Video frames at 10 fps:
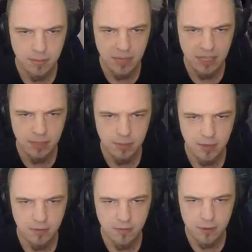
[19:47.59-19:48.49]
Hmm, I keep
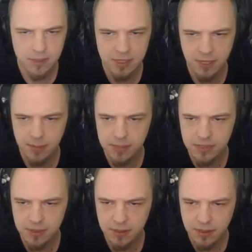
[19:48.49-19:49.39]
hearing
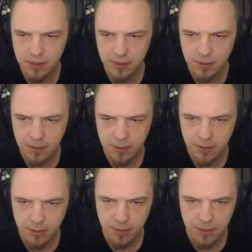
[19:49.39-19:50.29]
footsteps.
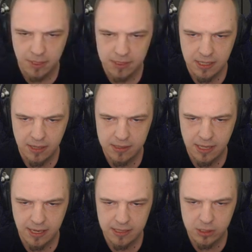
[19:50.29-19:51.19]

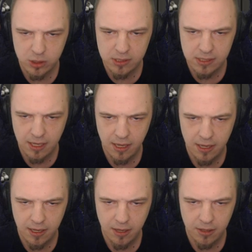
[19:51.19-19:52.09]
Sounds like it's just
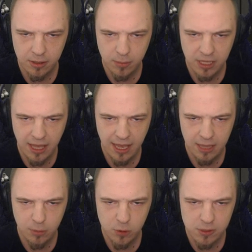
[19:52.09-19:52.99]
uh, a little bit of
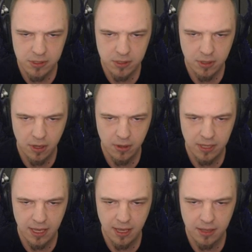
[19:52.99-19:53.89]
animals. Oh
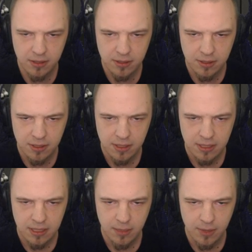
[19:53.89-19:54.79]
yeah.
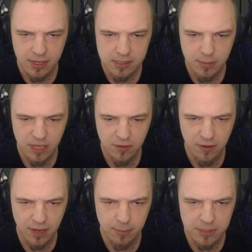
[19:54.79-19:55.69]
And we got some metal
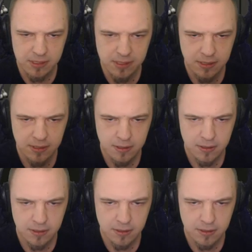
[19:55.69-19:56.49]
fragments.